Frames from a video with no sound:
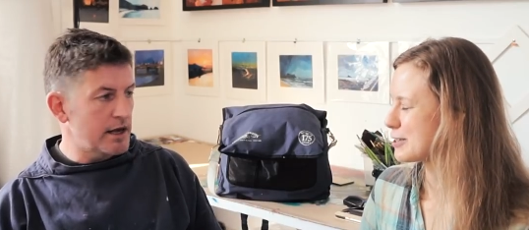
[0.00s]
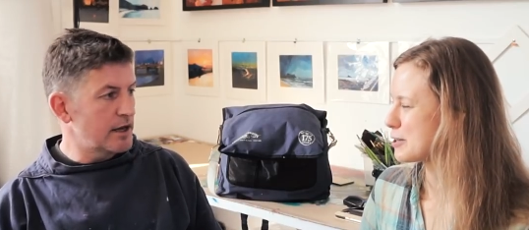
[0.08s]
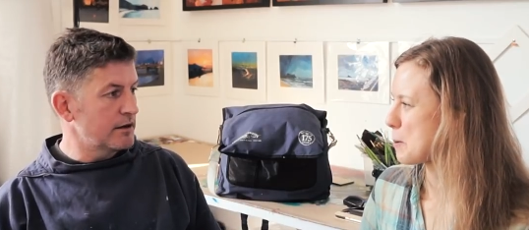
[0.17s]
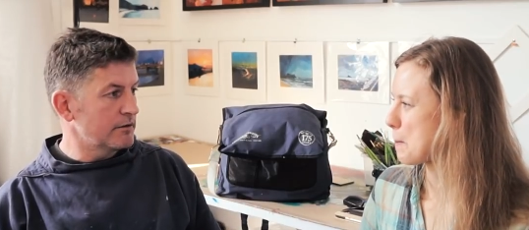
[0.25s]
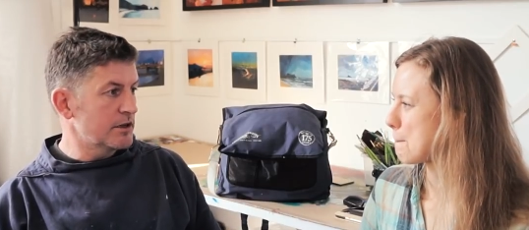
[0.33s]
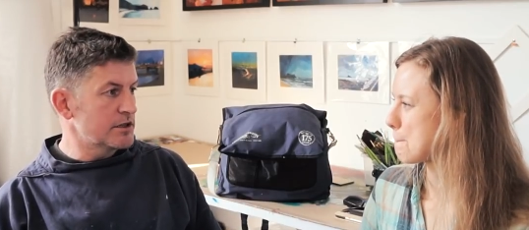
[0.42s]

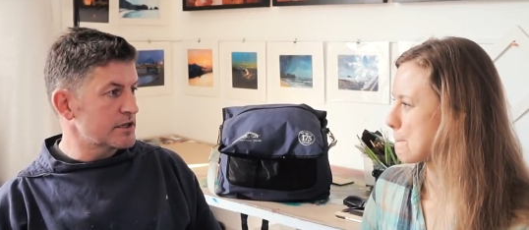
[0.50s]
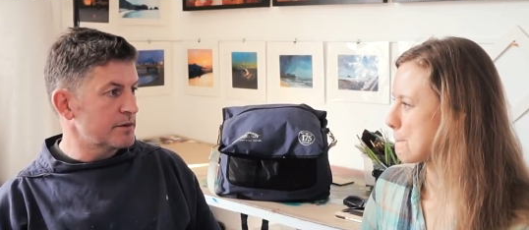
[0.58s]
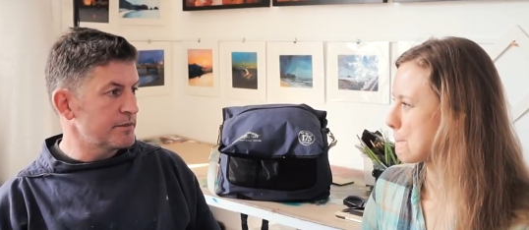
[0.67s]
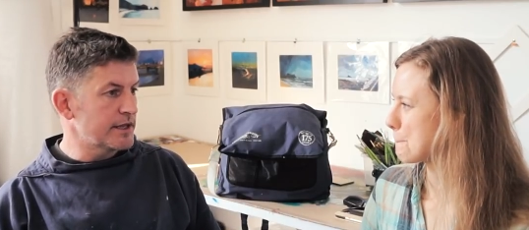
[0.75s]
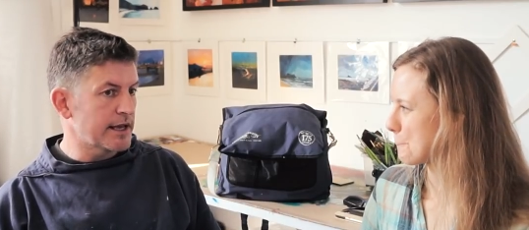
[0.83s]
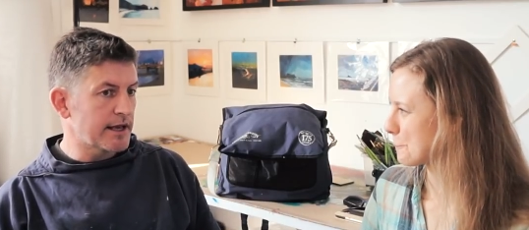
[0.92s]
Speaker 1: go by that I
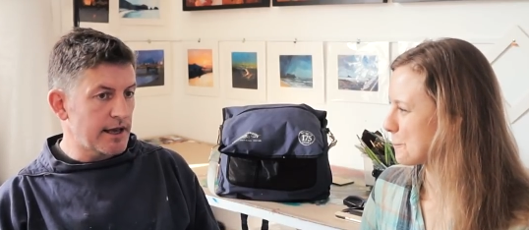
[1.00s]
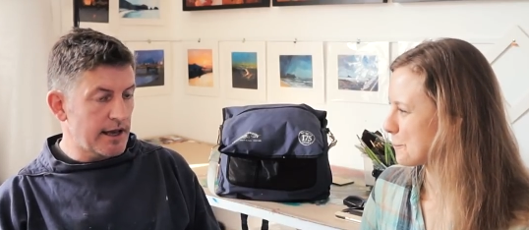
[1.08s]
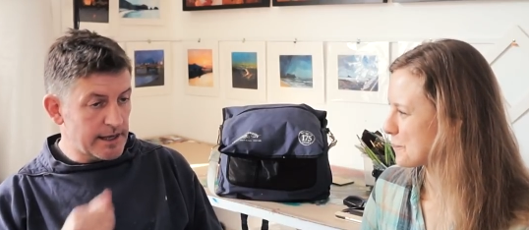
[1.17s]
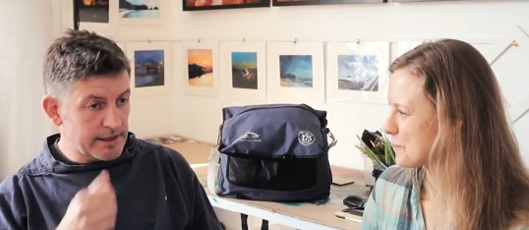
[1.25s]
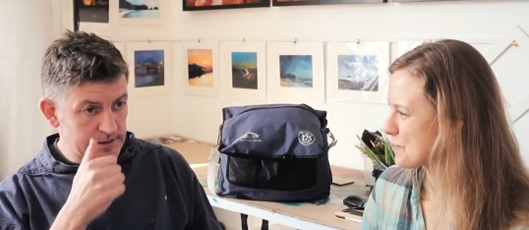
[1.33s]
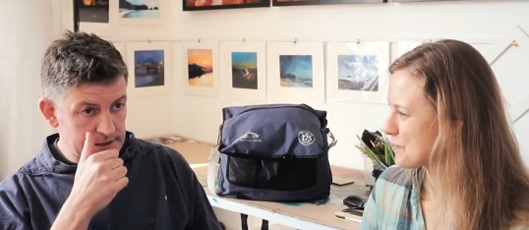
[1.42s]
don't learn
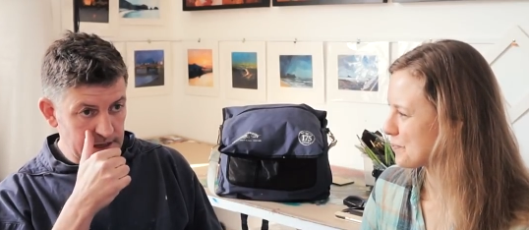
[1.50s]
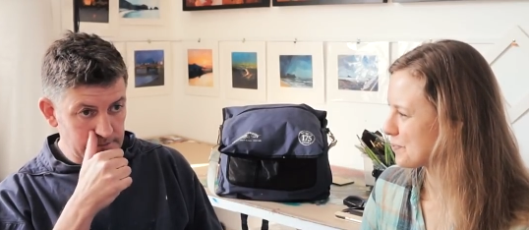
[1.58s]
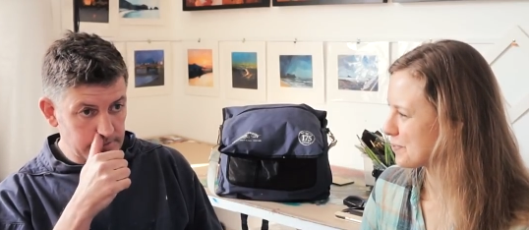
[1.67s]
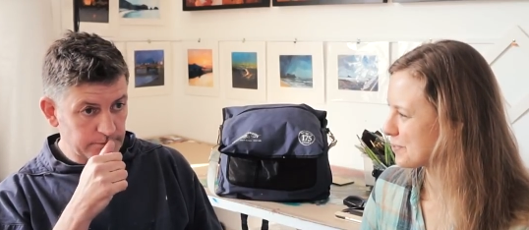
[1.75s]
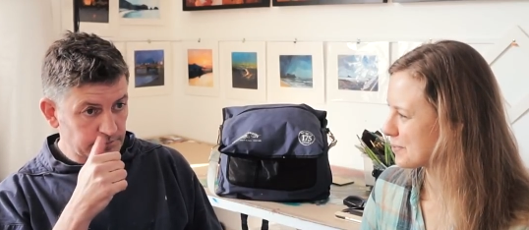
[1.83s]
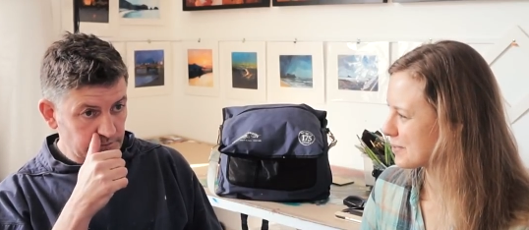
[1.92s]
something.
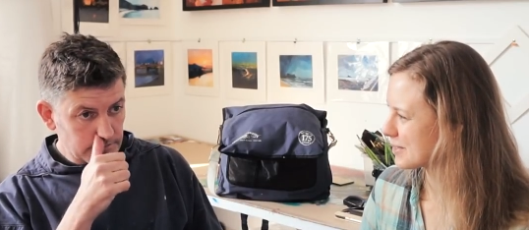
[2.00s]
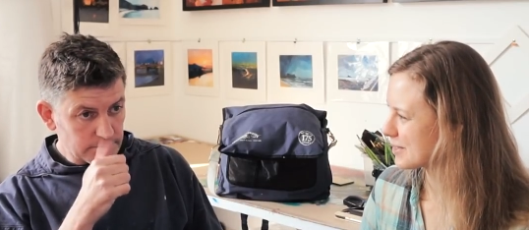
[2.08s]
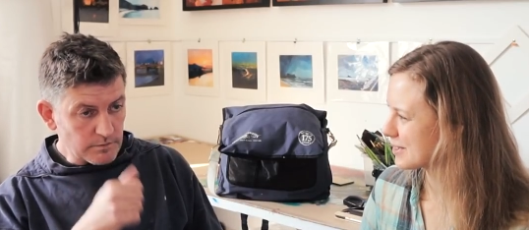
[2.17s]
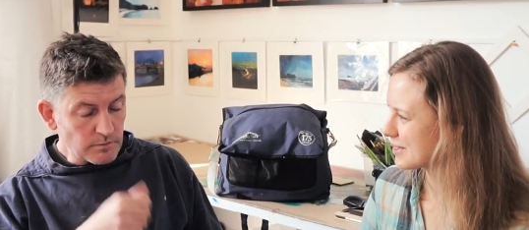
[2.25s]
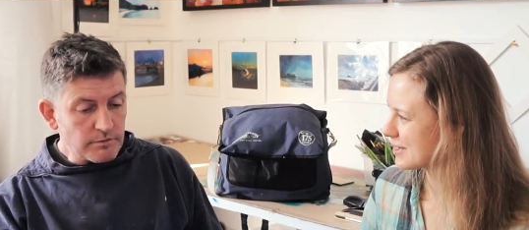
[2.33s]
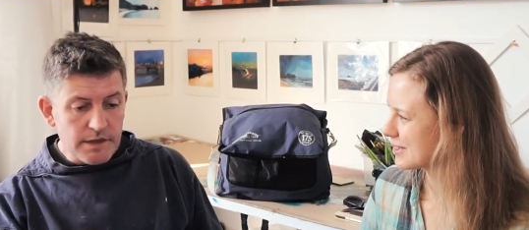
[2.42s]
And
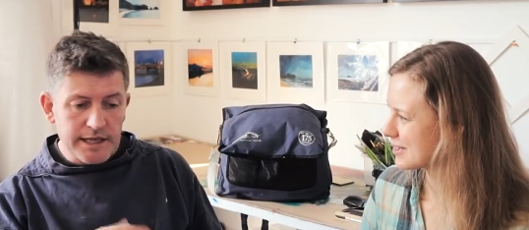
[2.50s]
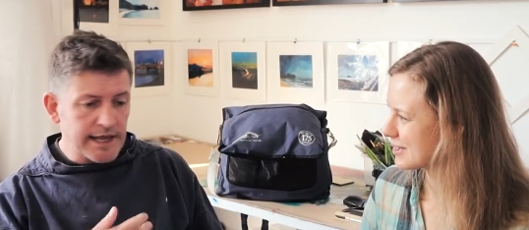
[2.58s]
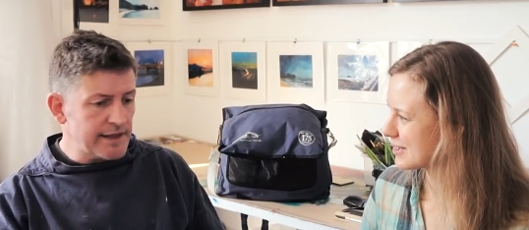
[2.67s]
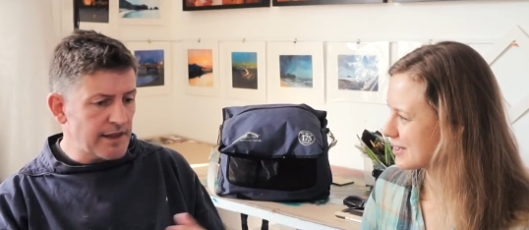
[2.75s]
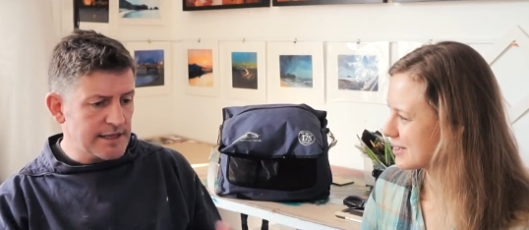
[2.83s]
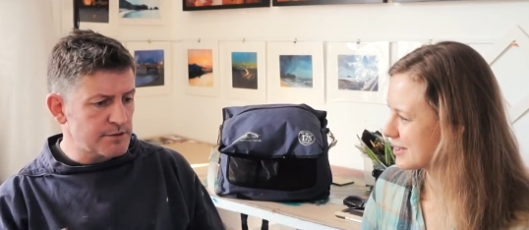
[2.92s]
um,
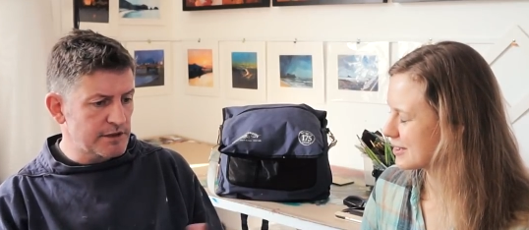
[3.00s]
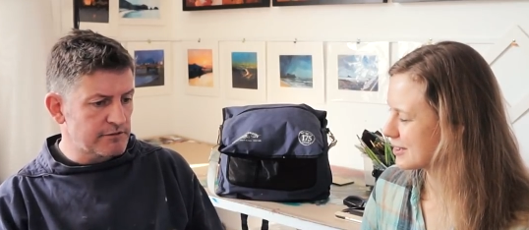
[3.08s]
again,